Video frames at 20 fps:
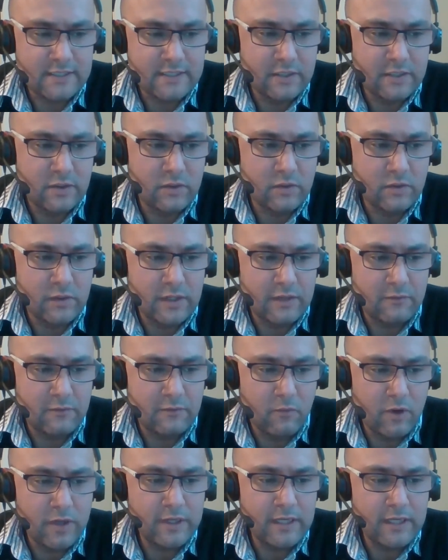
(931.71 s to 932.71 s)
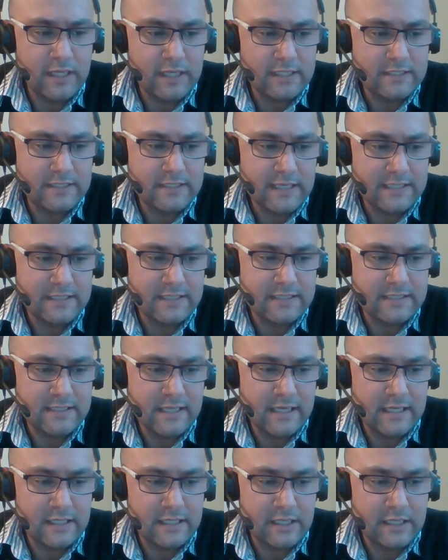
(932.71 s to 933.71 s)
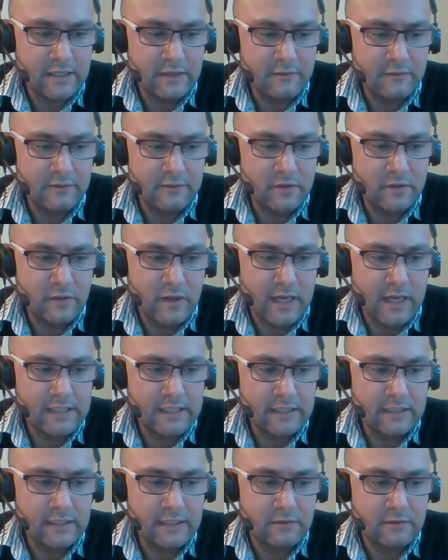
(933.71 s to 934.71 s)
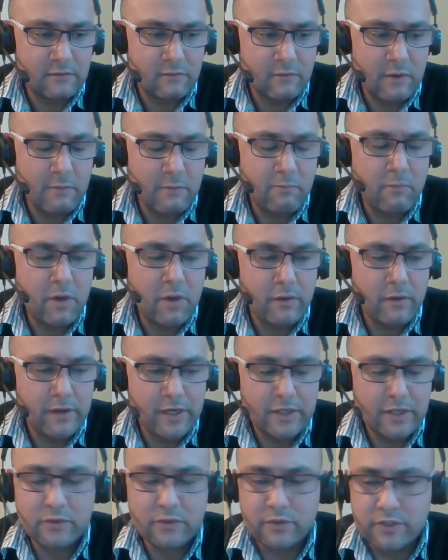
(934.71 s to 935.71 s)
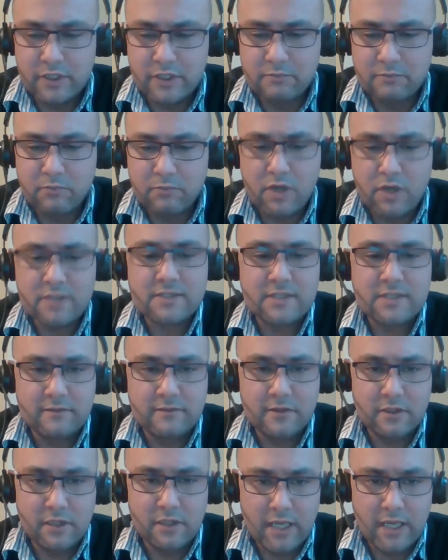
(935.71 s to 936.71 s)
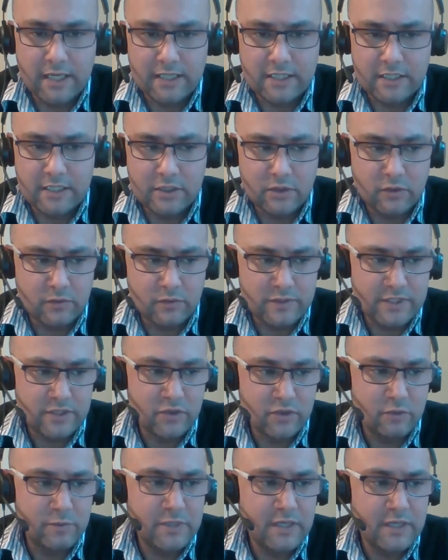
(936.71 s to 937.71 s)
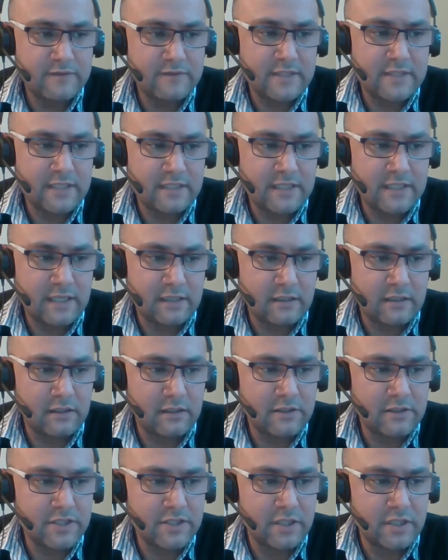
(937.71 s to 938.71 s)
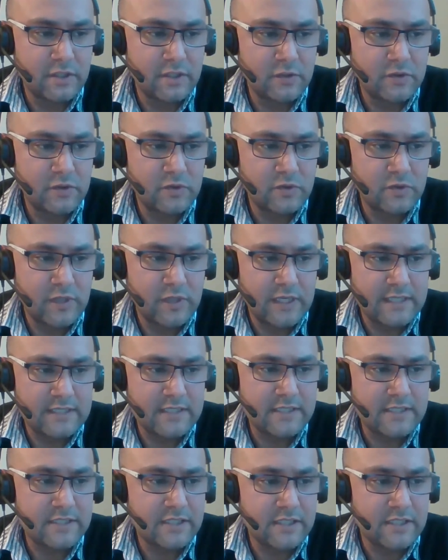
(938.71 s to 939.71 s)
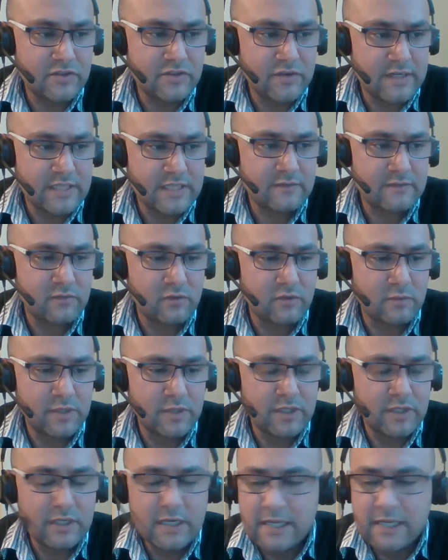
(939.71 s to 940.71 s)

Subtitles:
One is, as I said, kind of adding a power electronic box, if you like, with a UPFC technology, to the existing transformer.